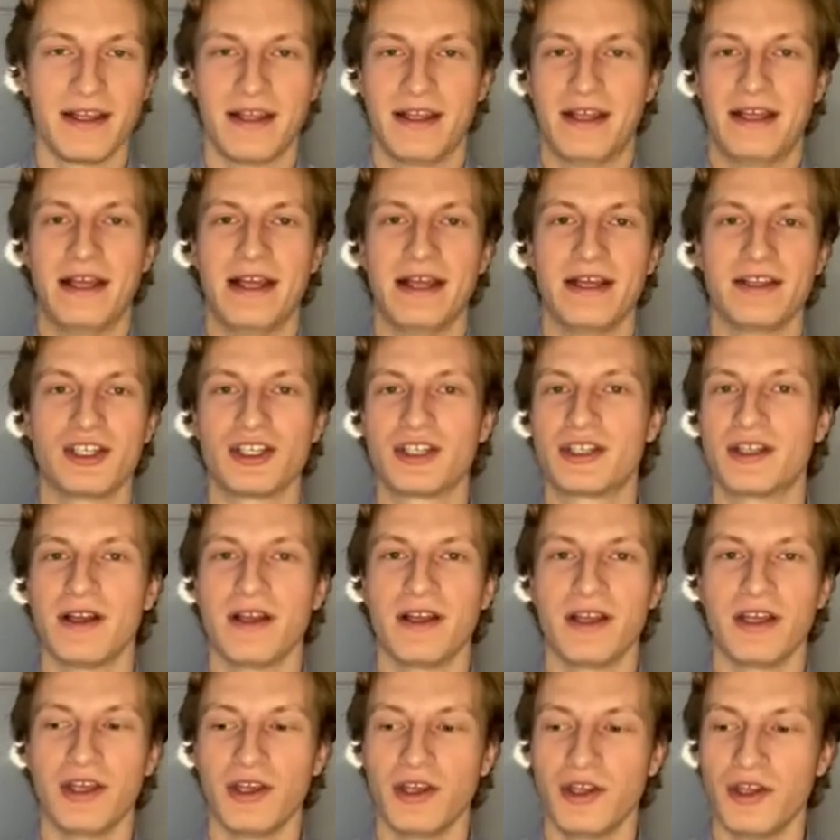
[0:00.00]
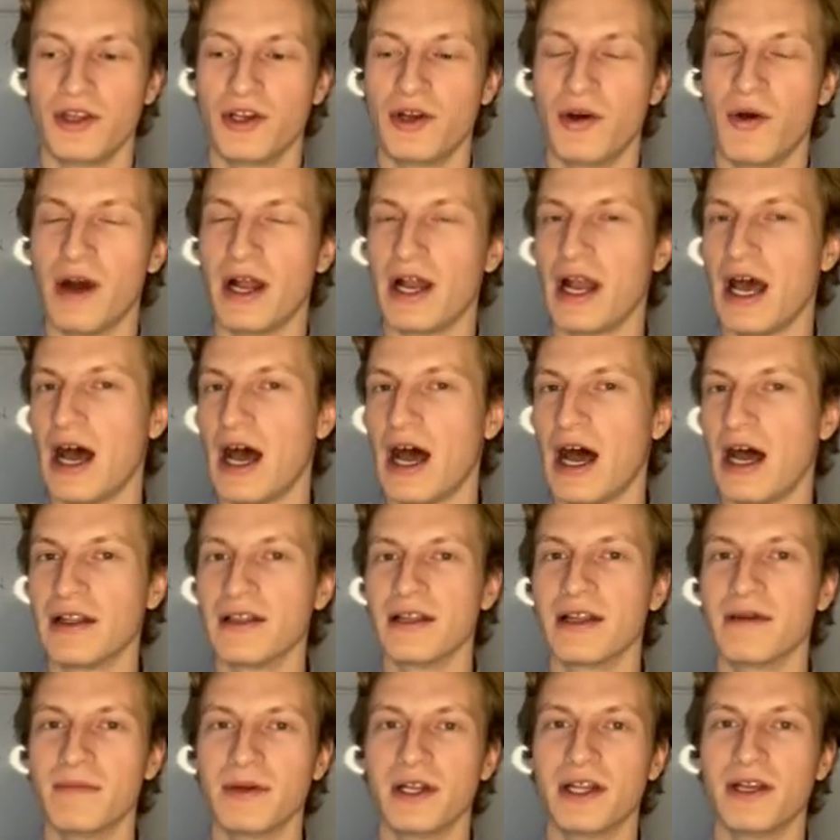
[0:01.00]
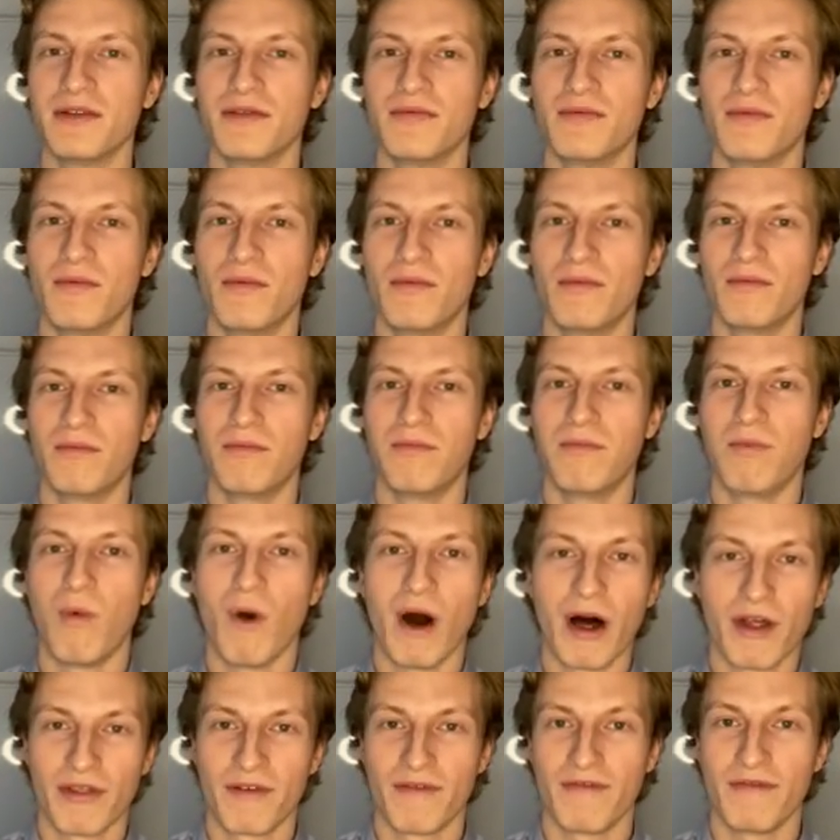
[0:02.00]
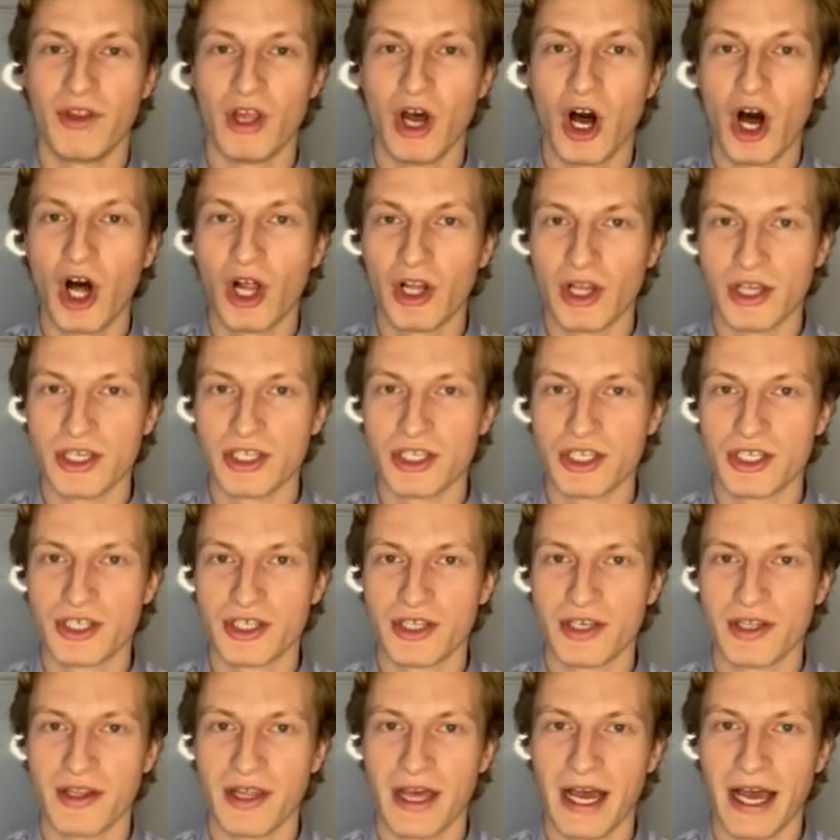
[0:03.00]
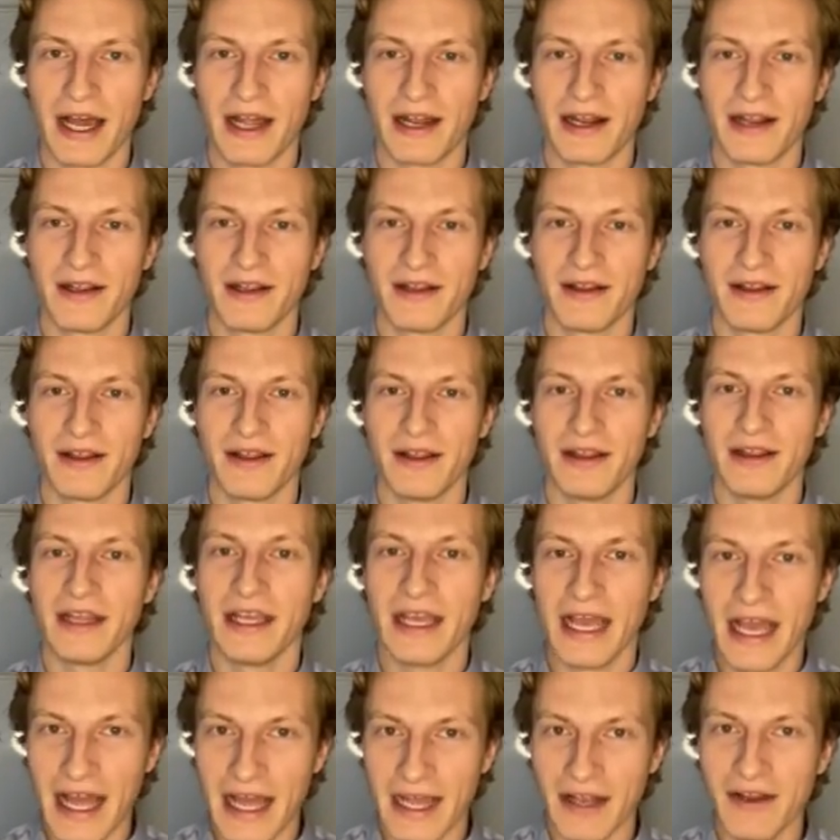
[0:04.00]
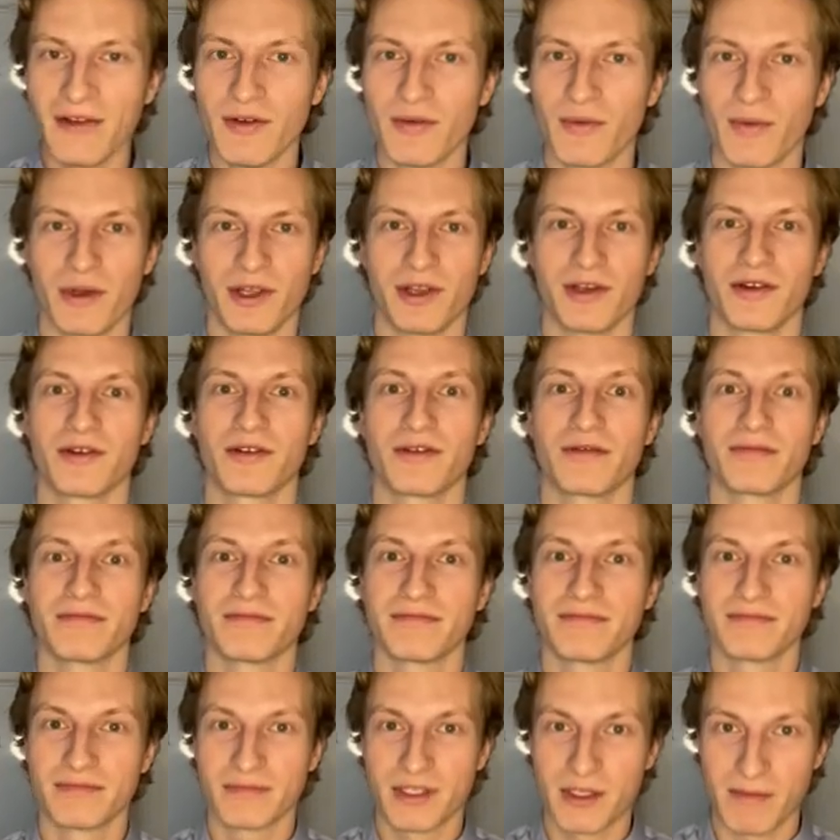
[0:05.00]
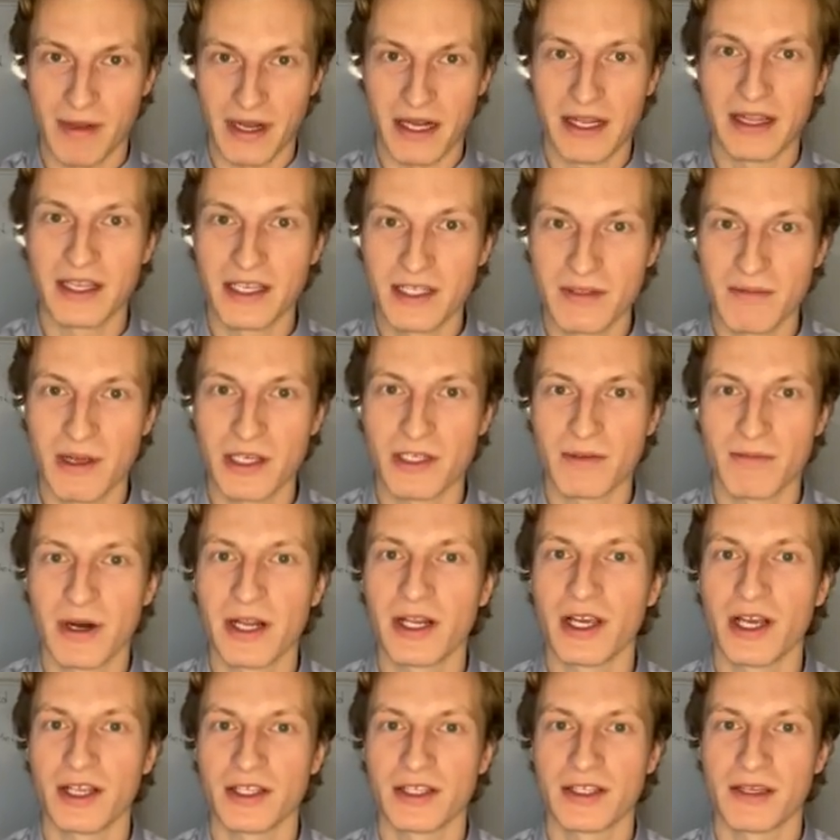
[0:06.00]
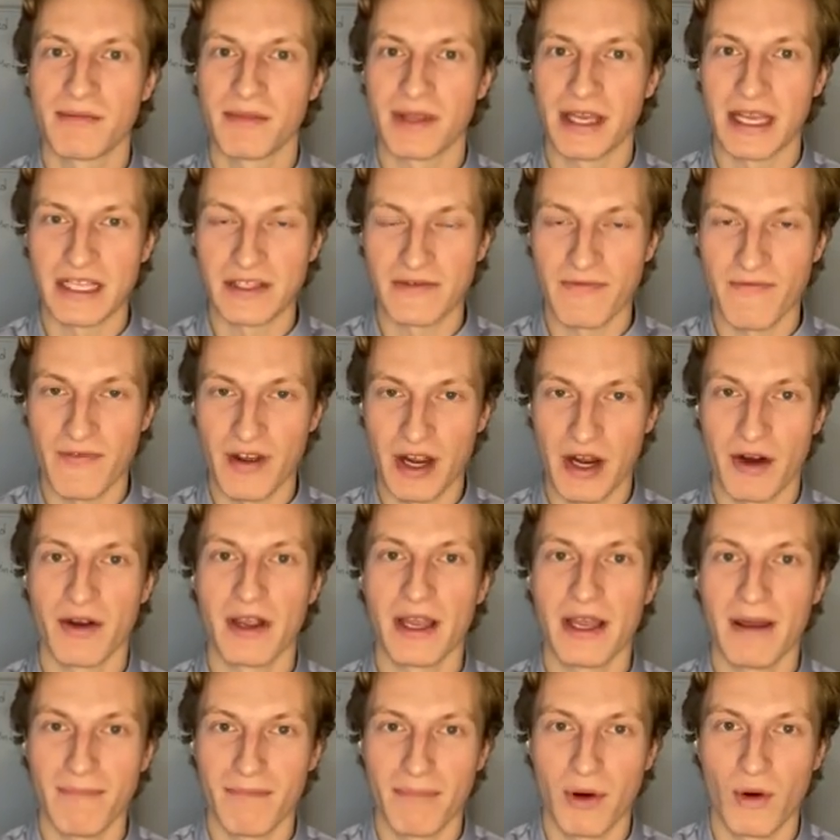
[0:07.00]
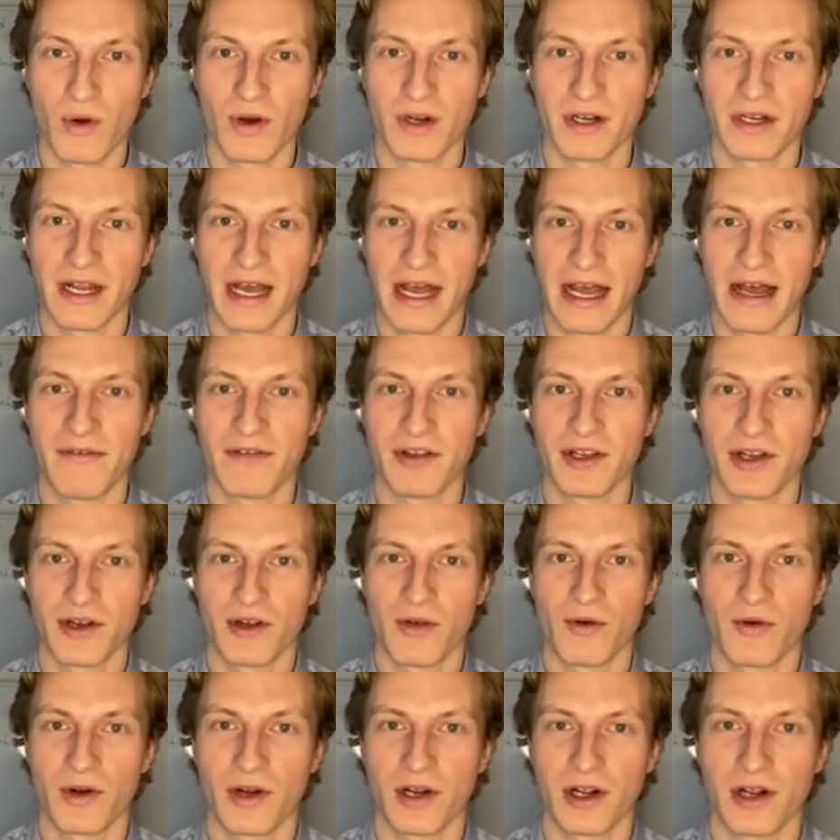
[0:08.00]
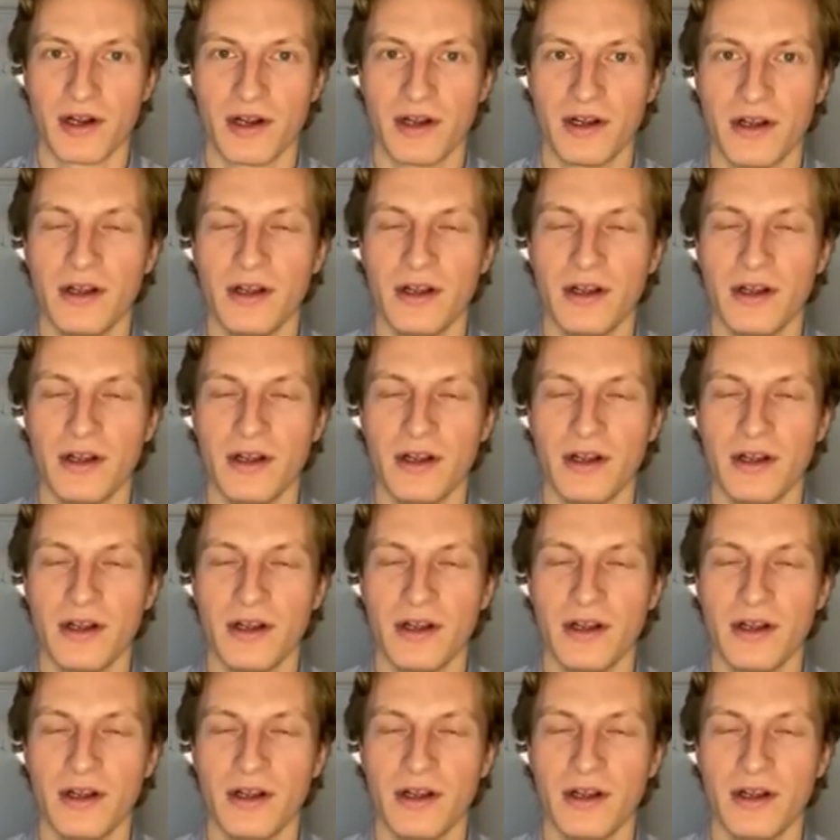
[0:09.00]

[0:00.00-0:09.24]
an unlimited wealth of knowledge that in the end, when you're spending this much money on something, it's very important to have in your corner.